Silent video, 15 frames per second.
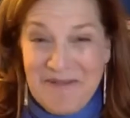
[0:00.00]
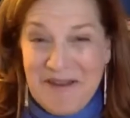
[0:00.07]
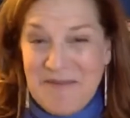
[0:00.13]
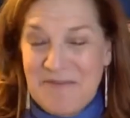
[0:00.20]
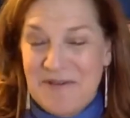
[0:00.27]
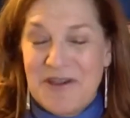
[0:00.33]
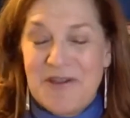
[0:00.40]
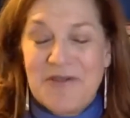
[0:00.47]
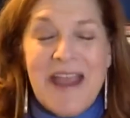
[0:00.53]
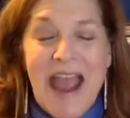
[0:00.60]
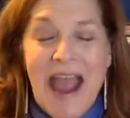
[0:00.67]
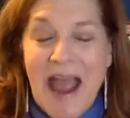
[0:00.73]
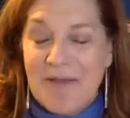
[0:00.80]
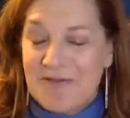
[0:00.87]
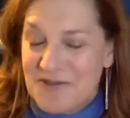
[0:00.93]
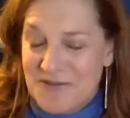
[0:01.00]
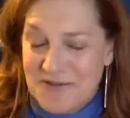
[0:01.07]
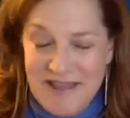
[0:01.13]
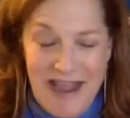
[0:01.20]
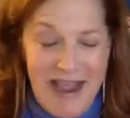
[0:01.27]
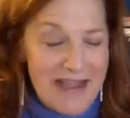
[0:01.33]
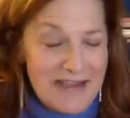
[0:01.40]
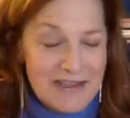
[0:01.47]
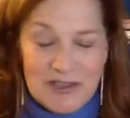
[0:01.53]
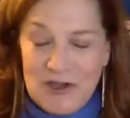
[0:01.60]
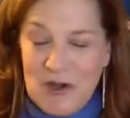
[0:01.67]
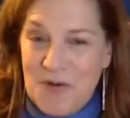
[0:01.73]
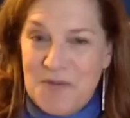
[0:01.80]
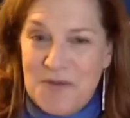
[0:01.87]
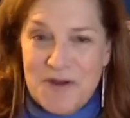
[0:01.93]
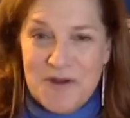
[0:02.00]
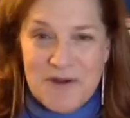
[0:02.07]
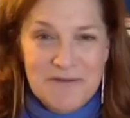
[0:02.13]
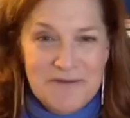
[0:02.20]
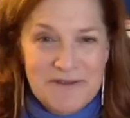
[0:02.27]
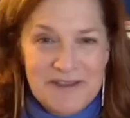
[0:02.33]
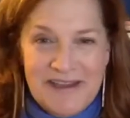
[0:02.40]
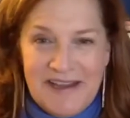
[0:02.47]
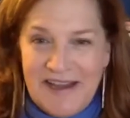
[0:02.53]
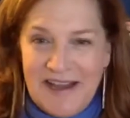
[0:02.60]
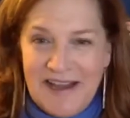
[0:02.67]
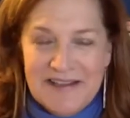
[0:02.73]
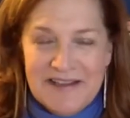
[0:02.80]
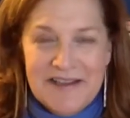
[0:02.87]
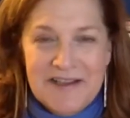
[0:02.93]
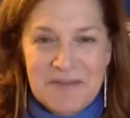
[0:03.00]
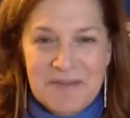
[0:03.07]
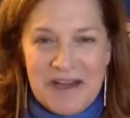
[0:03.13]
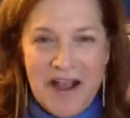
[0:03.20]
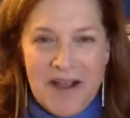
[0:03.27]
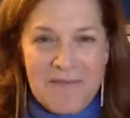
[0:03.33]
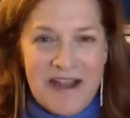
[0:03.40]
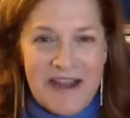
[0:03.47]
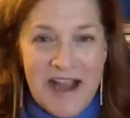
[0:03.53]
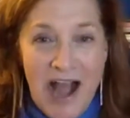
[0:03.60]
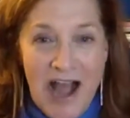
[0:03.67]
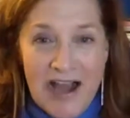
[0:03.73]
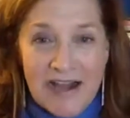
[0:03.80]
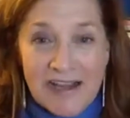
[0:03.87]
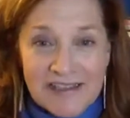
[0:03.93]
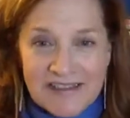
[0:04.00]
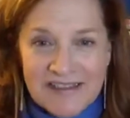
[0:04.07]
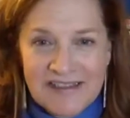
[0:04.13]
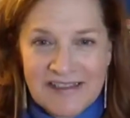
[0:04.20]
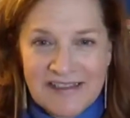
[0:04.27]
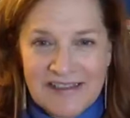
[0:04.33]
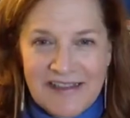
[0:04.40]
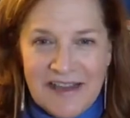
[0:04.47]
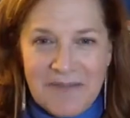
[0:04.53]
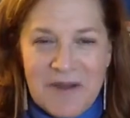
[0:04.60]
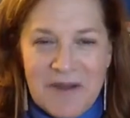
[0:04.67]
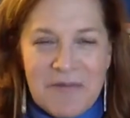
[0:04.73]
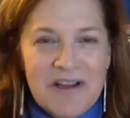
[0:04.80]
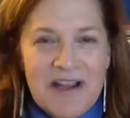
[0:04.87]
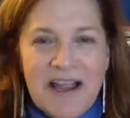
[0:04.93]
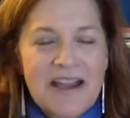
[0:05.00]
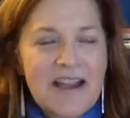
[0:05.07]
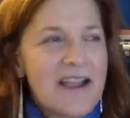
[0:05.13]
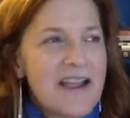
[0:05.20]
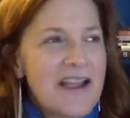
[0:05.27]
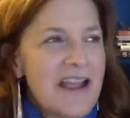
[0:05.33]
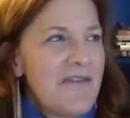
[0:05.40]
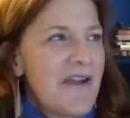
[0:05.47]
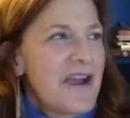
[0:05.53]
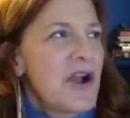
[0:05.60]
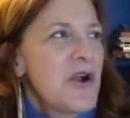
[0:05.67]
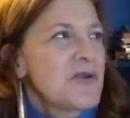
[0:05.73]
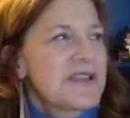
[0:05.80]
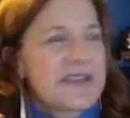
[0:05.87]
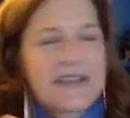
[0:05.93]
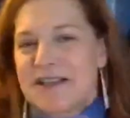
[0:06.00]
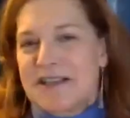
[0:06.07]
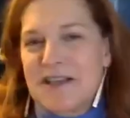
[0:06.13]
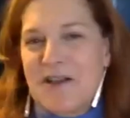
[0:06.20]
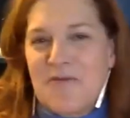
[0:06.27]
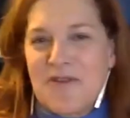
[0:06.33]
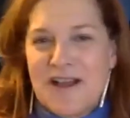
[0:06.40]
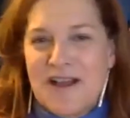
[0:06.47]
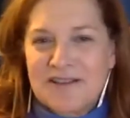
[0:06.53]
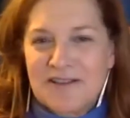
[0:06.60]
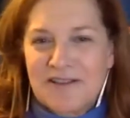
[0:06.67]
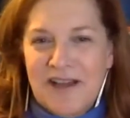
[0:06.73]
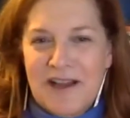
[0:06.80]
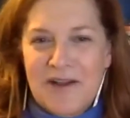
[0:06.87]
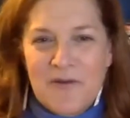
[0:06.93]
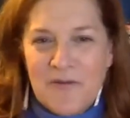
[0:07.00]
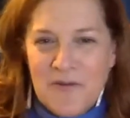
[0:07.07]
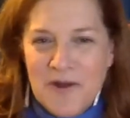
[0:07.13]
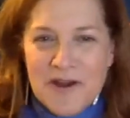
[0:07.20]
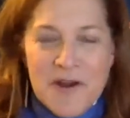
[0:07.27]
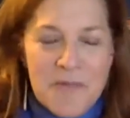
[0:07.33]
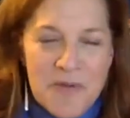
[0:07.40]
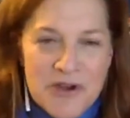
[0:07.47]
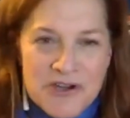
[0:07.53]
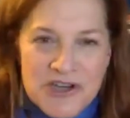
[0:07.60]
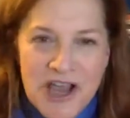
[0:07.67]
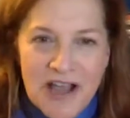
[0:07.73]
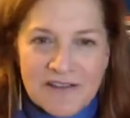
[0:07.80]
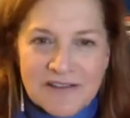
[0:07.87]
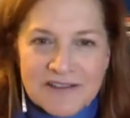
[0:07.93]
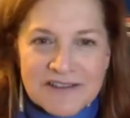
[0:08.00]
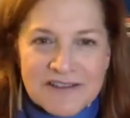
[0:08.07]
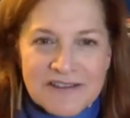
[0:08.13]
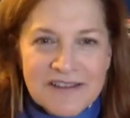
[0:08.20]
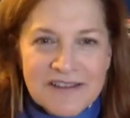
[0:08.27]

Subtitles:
People, you captured that so beautifully. It's become iconic. Like people are like, if I go sit somewhere else, they're like, where are your bookshelves?